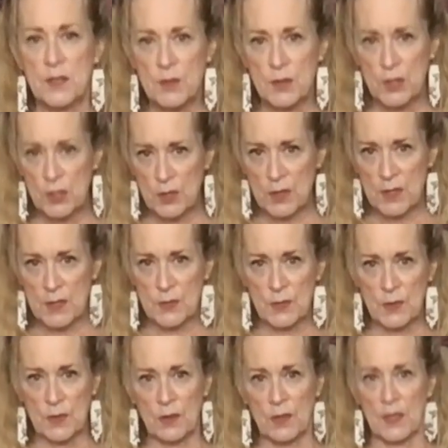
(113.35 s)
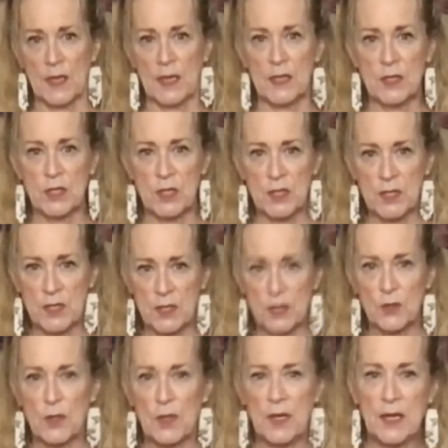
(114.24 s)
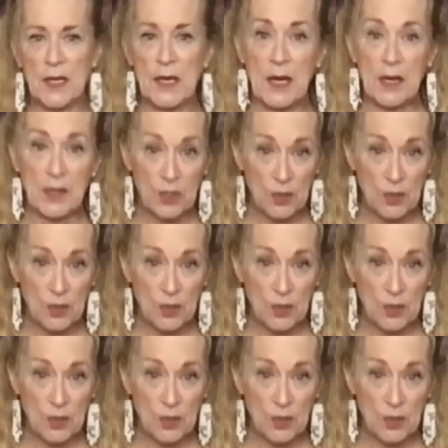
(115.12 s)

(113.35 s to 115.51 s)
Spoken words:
do this with your legs, just straighten down.